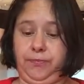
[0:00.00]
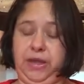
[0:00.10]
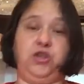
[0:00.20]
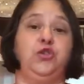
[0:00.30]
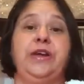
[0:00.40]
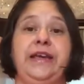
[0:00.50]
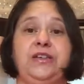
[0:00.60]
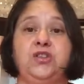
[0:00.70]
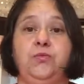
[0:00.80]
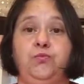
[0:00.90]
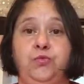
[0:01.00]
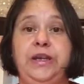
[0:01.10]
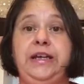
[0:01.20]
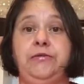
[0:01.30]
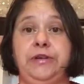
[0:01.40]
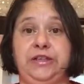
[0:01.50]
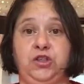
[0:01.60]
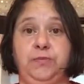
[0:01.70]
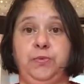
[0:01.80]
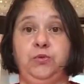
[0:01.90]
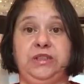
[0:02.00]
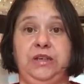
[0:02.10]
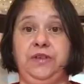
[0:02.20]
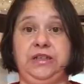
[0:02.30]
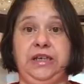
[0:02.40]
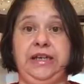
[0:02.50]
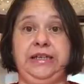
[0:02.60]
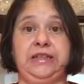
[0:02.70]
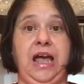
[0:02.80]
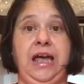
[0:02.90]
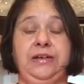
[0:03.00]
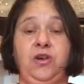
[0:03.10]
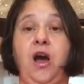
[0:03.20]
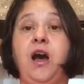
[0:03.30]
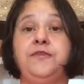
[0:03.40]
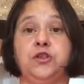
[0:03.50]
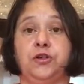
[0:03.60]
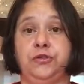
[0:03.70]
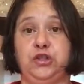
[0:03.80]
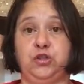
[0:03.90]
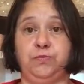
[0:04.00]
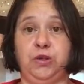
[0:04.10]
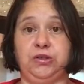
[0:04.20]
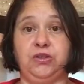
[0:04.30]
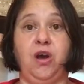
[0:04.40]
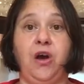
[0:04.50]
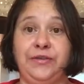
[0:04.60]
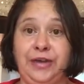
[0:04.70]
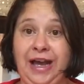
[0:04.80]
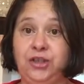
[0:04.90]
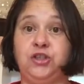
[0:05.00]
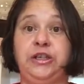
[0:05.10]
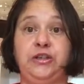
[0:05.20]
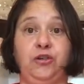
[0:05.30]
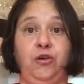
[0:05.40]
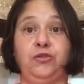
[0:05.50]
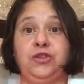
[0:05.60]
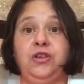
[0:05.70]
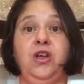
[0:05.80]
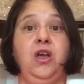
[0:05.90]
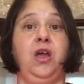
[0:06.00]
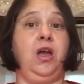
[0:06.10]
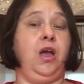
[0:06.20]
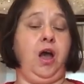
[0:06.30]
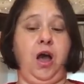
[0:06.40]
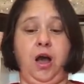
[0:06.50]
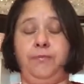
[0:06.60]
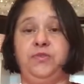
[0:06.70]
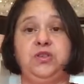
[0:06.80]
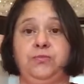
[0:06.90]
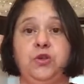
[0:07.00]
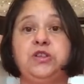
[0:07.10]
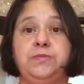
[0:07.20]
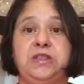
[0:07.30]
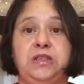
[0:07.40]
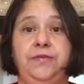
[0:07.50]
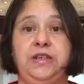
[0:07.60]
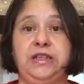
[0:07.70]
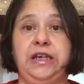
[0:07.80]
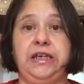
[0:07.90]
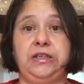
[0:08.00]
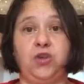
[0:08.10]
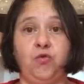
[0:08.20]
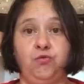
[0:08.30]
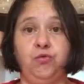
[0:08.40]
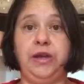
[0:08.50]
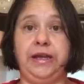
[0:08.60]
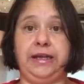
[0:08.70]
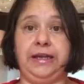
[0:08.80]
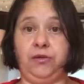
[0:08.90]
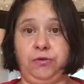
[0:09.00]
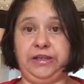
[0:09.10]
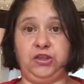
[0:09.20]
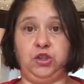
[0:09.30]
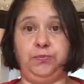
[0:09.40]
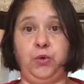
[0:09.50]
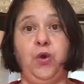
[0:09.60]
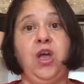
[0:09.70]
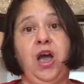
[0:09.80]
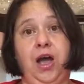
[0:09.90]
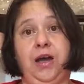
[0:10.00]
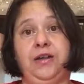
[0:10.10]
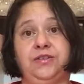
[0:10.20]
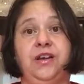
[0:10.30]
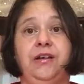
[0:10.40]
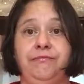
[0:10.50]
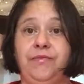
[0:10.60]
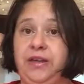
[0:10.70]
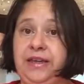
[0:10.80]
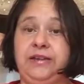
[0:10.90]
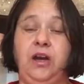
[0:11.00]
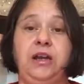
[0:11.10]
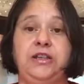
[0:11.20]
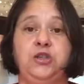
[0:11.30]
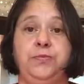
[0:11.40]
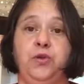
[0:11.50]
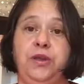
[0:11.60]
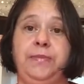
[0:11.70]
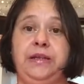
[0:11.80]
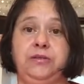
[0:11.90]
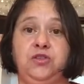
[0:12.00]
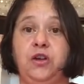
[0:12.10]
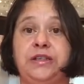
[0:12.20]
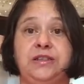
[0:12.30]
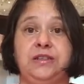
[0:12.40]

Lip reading: because you can get some really reasonable DVDs. And after Christmas, I've actually got some Christmas DVDs, really reasonable. And again, I like to put them in stocking